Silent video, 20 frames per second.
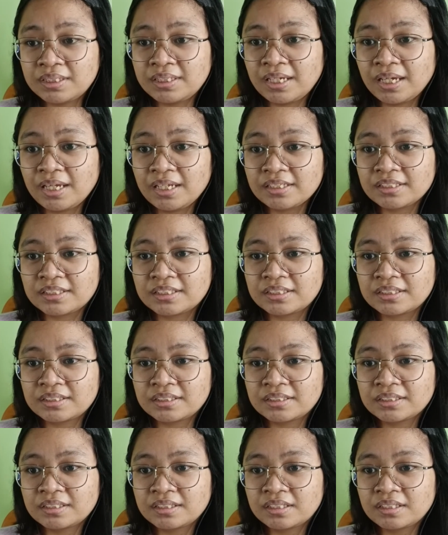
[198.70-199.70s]

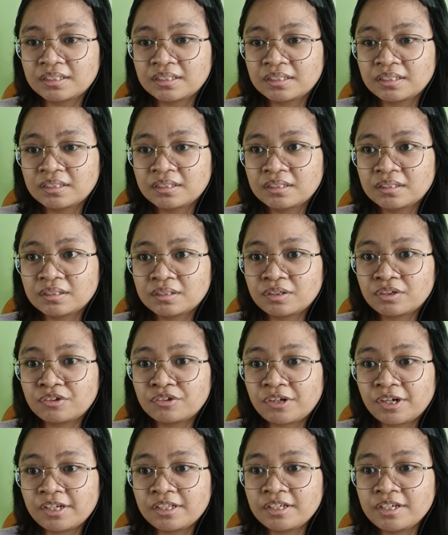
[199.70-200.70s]
Yes.
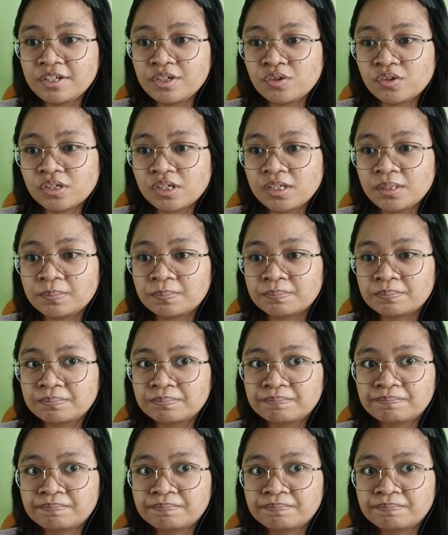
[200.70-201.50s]
They're riling you up.